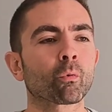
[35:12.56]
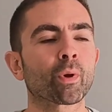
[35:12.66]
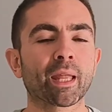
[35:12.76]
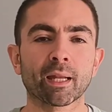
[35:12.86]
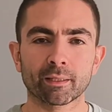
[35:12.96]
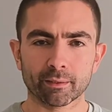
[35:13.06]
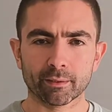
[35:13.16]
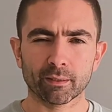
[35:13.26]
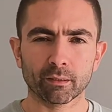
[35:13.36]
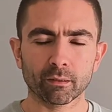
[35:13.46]
we can
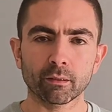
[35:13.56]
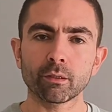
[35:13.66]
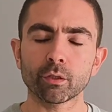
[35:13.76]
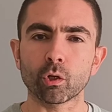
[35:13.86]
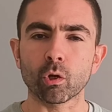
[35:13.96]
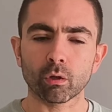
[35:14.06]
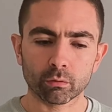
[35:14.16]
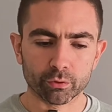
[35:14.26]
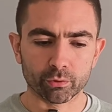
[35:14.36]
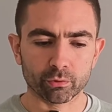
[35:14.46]

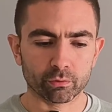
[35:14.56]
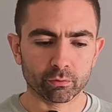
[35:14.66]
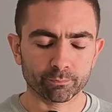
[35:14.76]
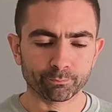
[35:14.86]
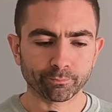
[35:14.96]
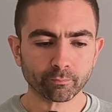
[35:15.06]
go to